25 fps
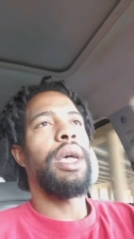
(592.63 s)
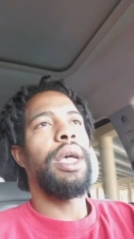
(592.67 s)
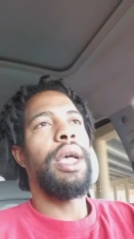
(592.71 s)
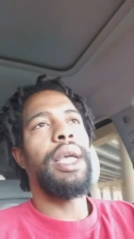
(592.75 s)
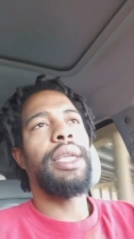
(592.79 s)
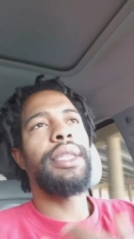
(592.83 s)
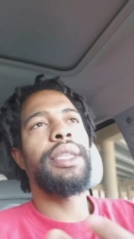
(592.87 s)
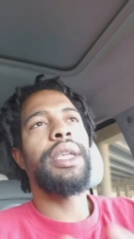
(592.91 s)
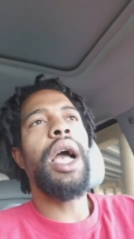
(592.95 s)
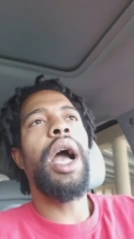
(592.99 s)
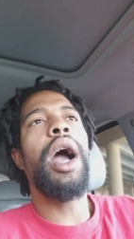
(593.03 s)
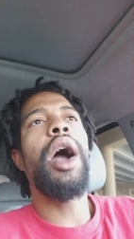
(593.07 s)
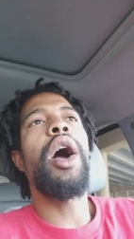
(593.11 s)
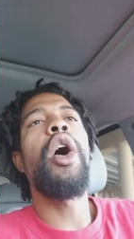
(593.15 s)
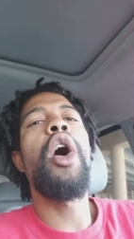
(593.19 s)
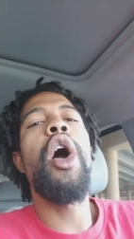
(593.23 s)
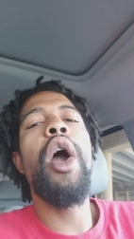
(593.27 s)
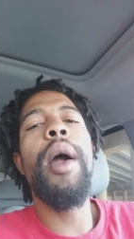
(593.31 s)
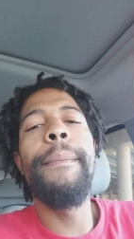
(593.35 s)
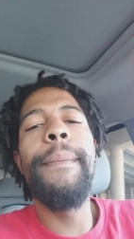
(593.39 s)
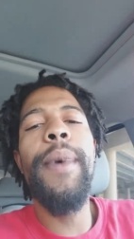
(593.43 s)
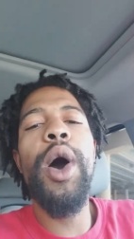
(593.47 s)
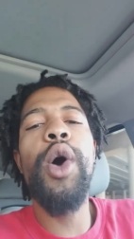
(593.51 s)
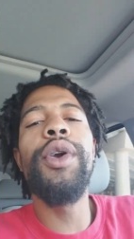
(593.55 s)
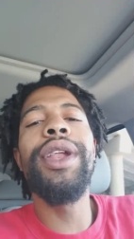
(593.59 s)
It's called
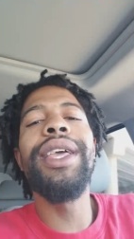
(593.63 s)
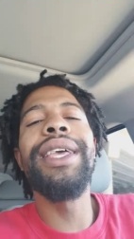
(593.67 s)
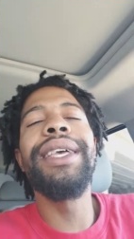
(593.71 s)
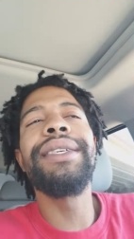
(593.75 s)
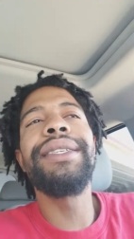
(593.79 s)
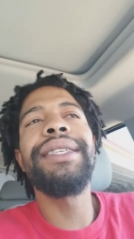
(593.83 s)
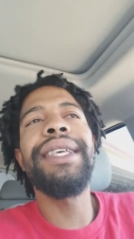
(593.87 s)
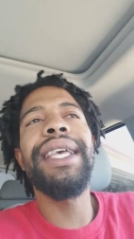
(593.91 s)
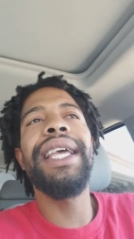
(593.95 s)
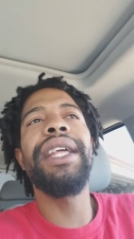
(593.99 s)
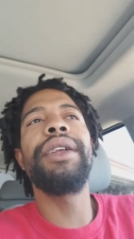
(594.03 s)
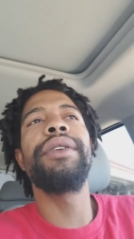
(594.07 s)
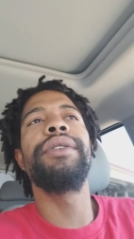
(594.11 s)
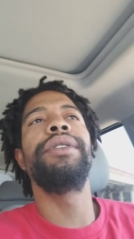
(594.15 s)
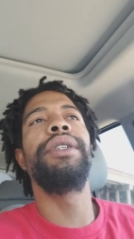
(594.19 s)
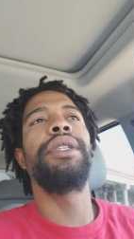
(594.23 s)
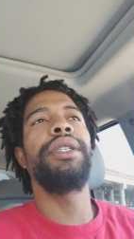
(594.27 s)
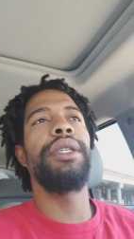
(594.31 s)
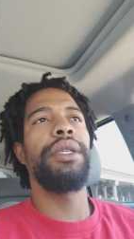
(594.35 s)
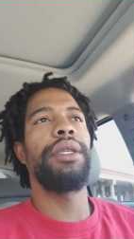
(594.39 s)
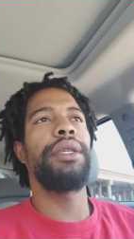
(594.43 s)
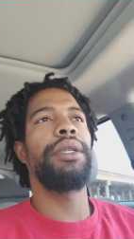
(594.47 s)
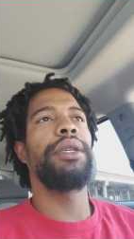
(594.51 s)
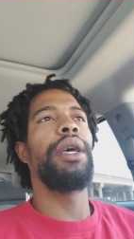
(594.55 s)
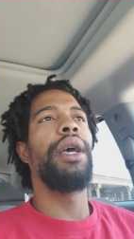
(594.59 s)
harmonious
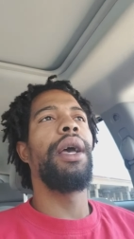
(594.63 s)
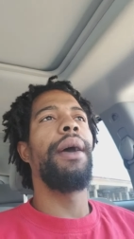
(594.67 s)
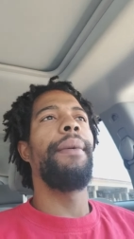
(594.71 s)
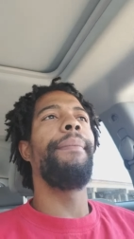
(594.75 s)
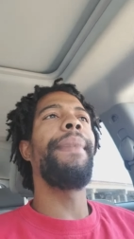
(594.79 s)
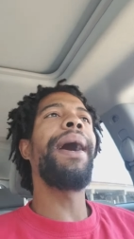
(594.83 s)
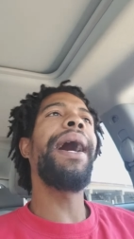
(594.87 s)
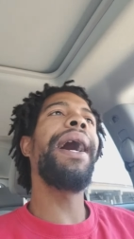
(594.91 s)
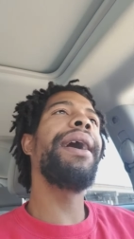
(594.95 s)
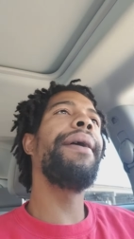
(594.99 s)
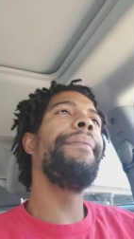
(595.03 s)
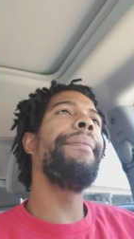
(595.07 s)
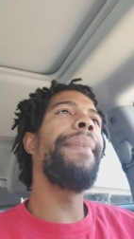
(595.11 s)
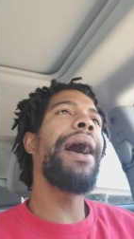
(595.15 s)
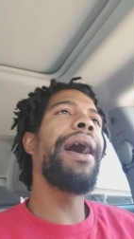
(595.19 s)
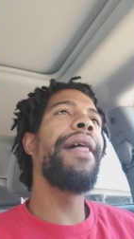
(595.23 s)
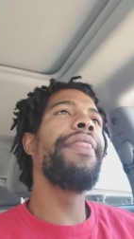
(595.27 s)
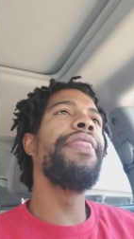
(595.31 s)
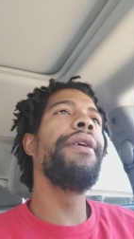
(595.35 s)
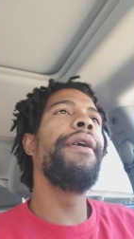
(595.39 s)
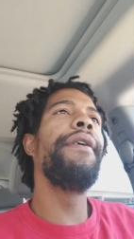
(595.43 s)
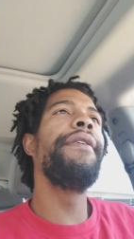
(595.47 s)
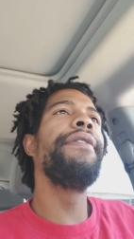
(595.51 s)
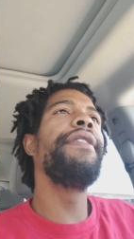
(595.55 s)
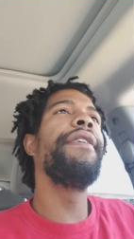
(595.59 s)
energy.
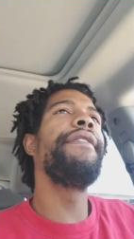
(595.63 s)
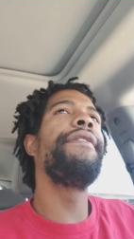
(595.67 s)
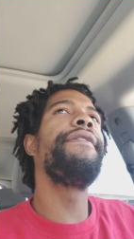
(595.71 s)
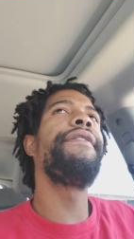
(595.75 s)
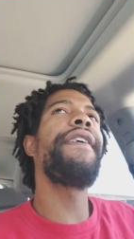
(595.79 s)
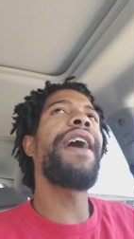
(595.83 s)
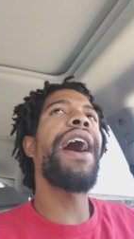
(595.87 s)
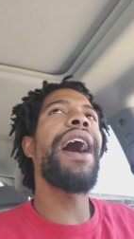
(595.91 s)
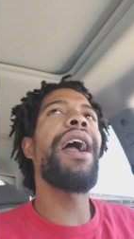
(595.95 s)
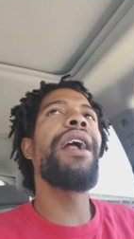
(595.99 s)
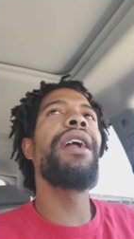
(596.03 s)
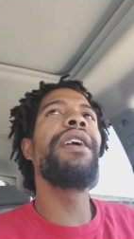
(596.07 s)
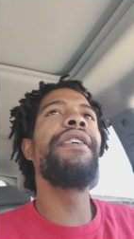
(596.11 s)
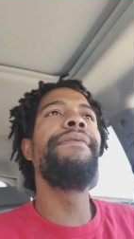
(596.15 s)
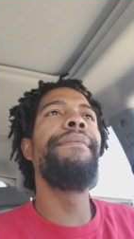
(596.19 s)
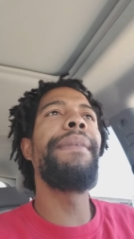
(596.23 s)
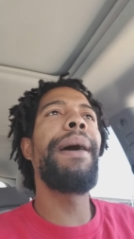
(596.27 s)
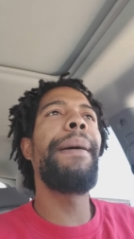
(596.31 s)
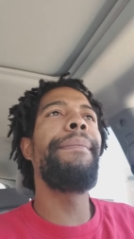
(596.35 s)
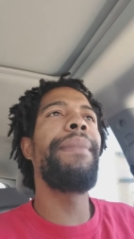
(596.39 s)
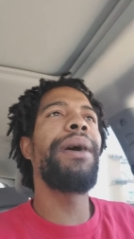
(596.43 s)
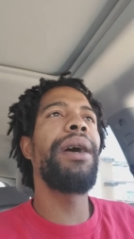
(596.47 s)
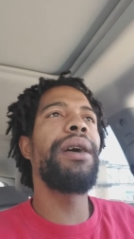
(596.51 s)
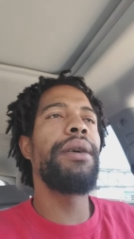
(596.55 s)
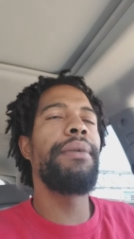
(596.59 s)
The fire of
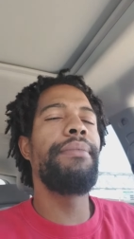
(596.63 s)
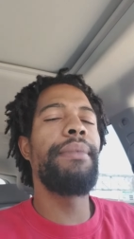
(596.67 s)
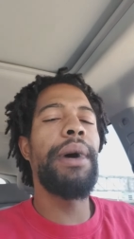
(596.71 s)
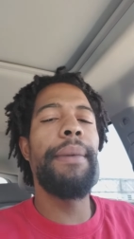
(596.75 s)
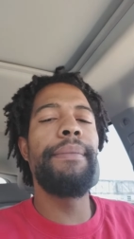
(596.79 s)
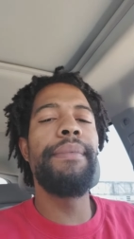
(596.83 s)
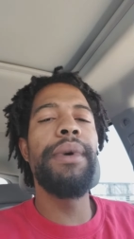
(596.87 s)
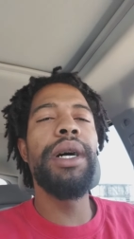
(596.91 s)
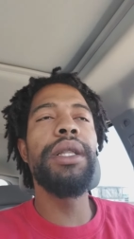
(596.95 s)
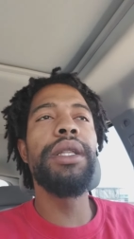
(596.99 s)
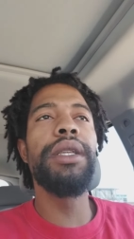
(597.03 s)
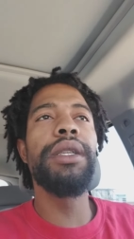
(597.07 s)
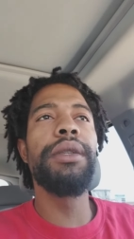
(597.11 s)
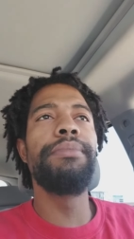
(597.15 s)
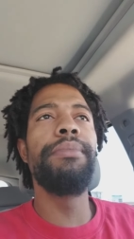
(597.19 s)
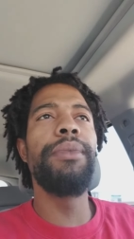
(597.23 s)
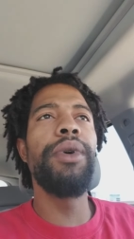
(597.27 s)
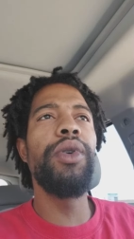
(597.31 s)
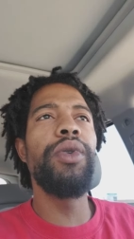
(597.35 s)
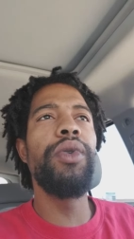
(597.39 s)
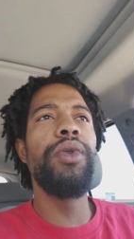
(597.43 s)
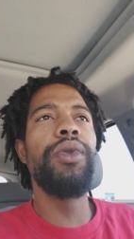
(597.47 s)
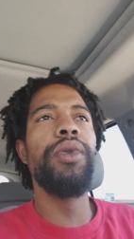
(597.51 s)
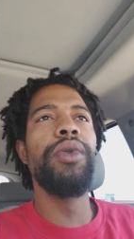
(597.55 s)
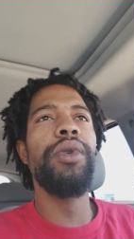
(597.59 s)
my mother's
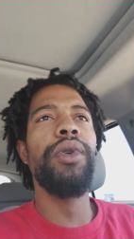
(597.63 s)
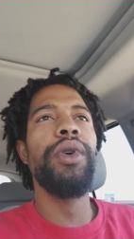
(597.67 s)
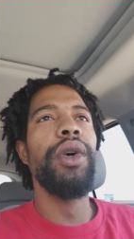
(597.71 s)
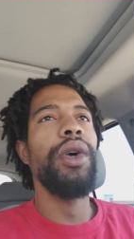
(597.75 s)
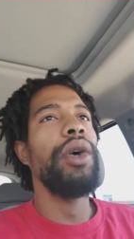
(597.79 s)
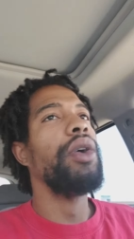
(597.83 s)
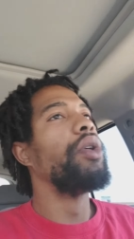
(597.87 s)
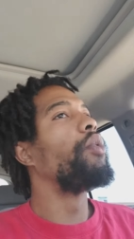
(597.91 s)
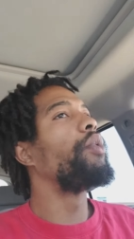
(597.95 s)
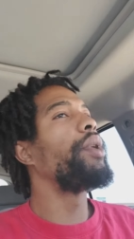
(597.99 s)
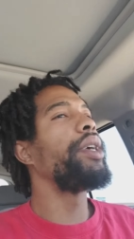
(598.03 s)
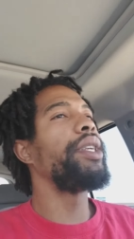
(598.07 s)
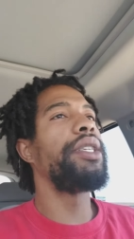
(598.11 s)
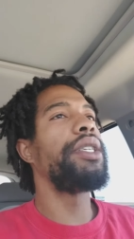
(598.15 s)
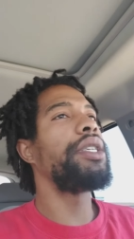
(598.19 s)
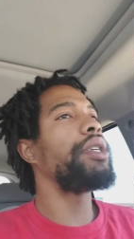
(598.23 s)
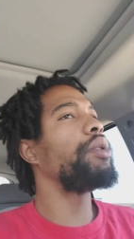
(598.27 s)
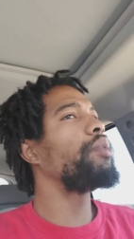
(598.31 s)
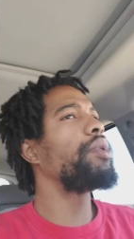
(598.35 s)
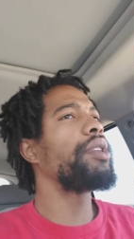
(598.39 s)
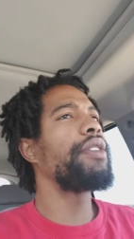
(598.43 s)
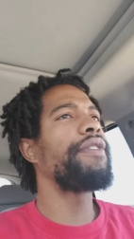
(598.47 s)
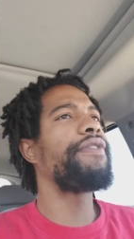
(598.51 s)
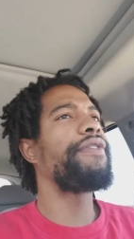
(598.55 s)
moon, which you